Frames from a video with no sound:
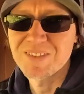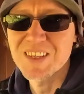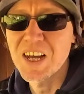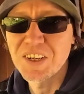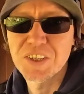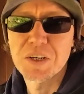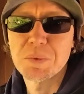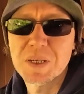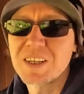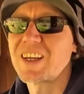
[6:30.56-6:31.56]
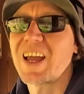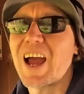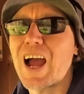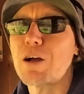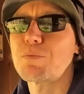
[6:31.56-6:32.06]
Turned up
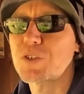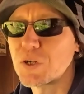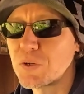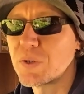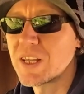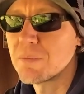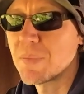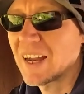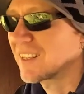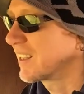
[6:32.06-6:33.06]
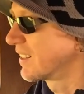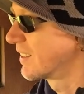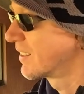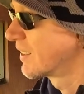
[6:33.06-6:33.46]
absolutely immaculate.